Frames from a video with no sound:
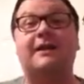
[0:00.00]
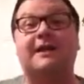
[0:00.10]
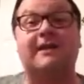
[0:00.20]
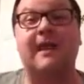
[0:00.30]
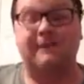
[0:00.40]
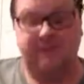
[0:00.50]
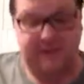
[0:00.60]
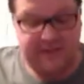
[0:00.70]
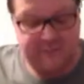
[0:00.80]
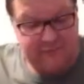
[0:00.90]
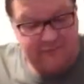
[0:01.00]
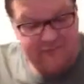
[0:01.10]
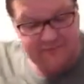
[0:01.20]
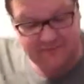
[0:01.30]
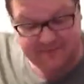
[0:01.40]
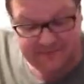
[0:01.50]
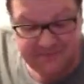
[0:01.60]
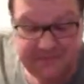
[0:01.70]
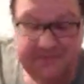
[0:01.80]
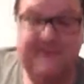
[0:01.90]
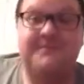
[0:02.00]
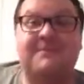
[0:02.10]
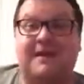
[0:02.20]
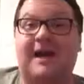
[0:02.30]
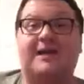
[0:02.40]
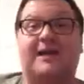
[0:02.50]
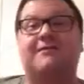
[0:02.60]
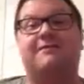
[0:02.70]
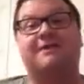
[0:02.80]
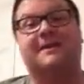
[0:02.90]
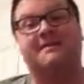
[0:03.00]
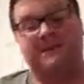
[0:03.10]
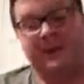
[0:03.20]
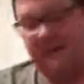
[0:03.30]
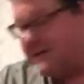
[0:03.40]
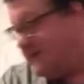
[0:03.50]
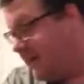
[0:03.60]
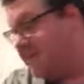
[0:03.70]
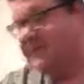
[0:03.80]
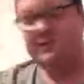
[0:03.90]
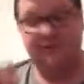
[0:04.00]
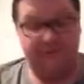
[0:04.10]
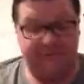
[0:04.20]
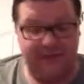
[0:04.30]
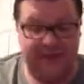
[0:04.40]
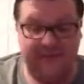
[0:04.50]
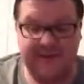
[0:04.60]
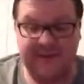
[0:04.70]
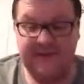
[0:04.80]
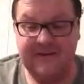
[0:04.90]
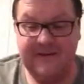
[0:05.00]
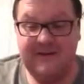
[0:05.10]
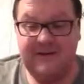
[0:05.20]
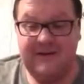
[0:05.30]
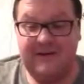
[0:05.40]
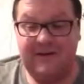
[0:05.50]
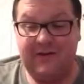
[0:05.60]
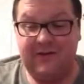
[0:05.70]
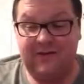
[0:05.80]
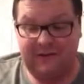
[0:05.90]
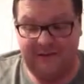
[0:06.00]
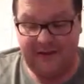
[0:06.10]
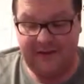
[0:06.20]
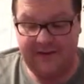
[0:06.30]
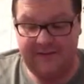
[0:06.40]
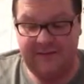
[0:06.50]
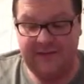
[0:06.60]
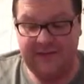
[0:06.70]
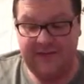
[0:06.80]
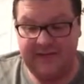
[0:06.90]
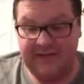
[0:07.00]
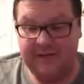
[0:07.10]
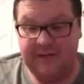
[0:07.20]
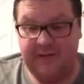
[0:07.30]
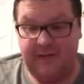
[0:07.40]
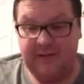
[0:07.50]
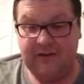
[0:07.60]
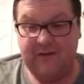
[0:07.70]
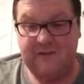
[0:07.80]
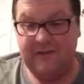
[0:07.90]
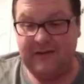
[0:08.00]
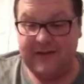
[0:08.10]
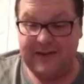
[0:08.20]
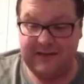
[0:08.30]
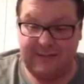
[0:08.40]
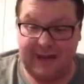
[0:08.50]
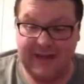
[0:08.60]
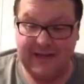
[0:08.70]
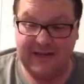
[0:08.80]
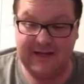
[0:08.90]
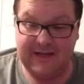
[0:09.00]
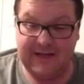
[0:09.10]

wait to see that finishing move. I digress. So that was 2 figures. Our third figure is also from Deluxe Impact